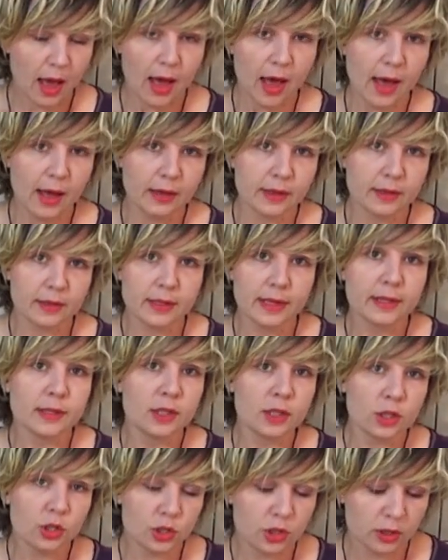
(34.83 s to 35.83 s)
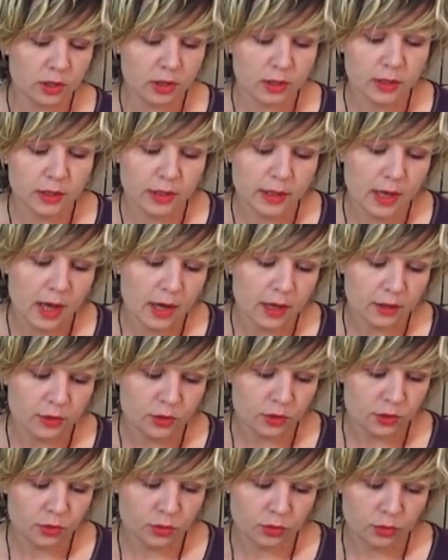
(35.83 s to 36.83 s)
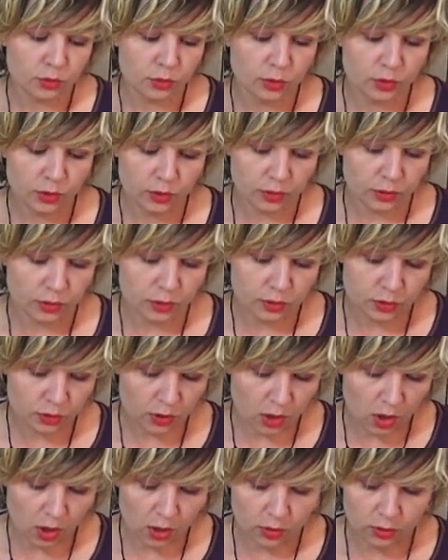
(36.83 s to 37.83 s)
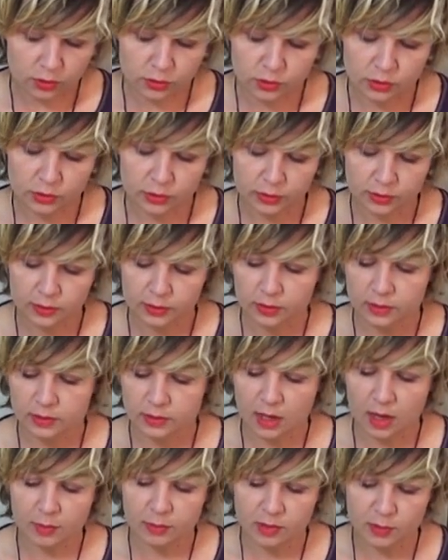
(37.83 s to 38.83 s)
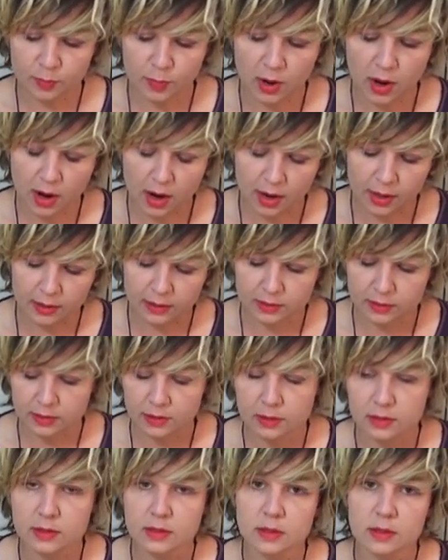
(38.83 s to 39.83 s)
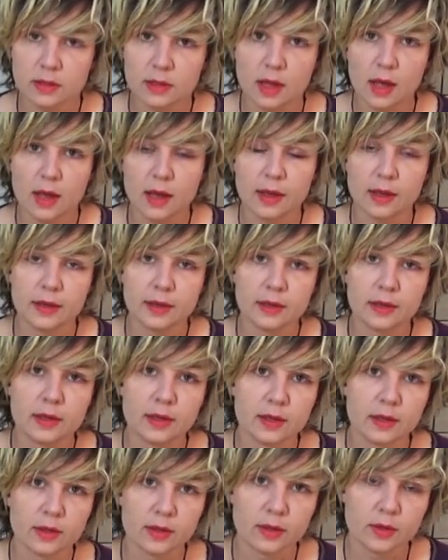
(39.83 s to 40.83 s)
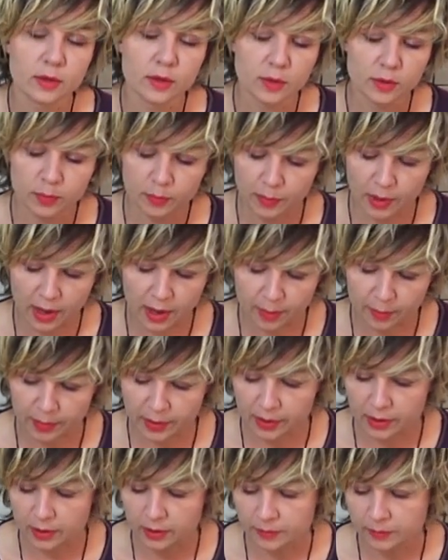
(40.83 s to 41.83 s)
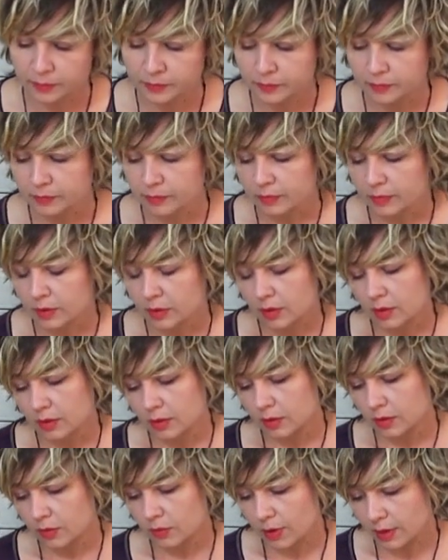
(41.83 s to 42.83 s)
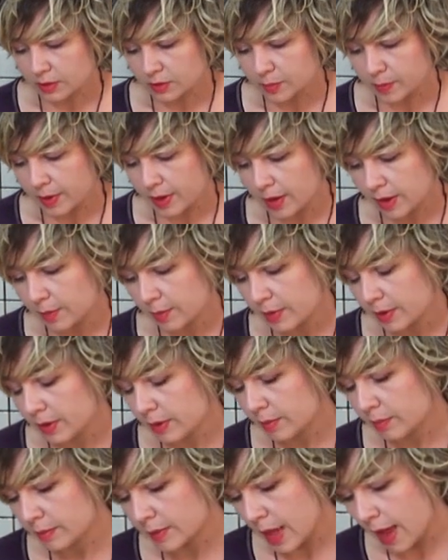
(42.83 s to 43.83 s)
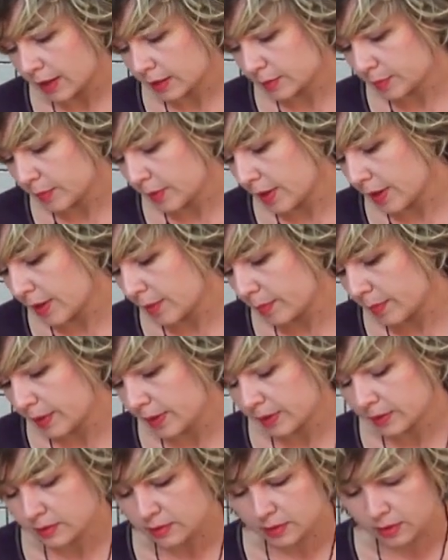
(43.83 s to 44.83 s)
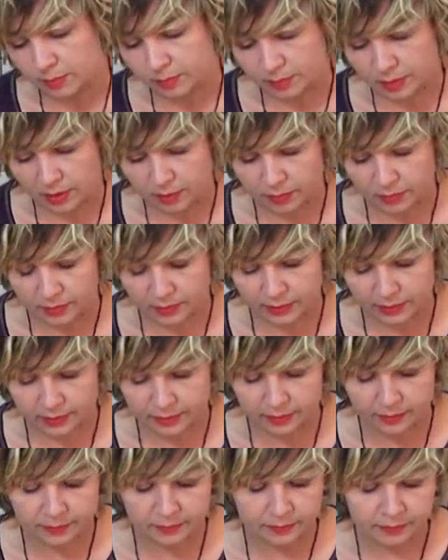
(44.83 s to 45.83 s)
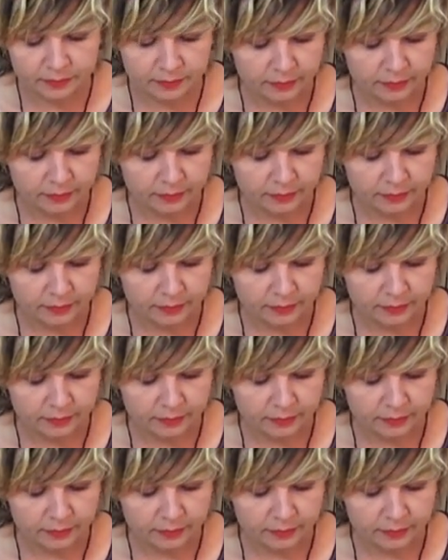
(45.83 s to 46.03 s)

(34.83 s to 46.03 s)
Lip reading: And additionally I took salt, some spices like pepper, red pepper, black pepper and some paprika,